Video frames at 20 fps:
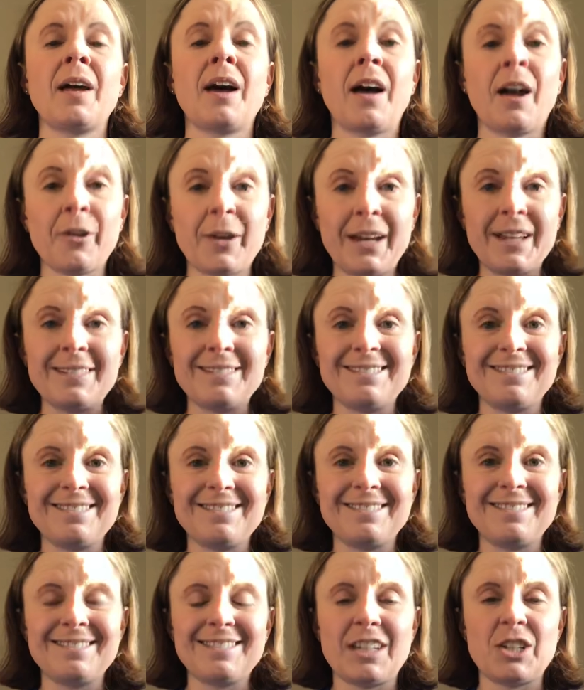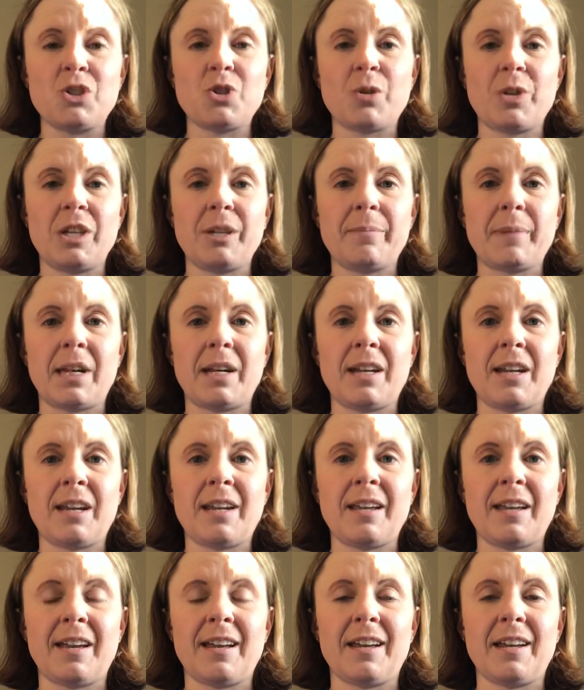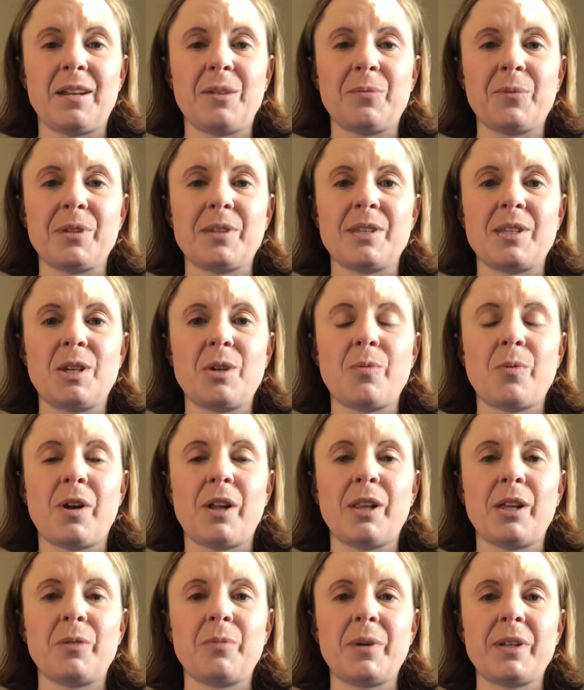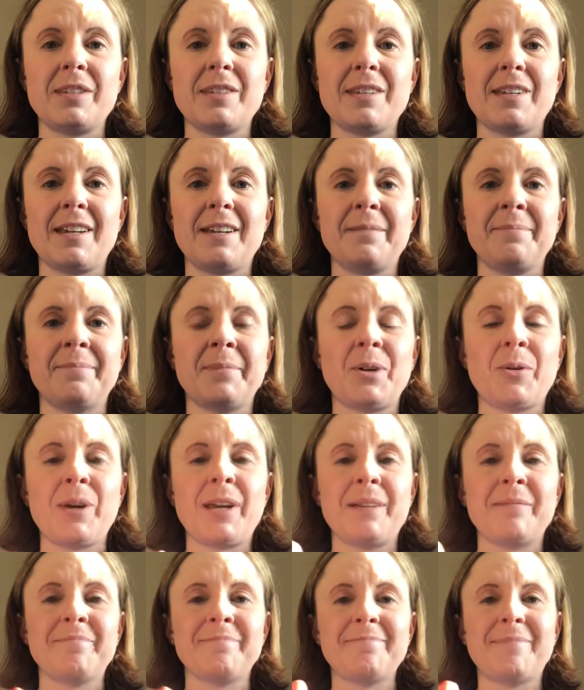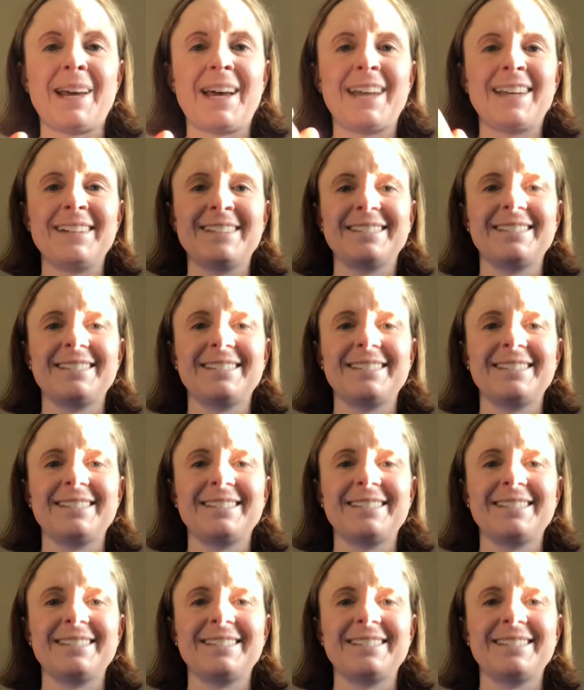All right. Enjoy your Monday and we'll see you all on Wednesday. Okay. Bye.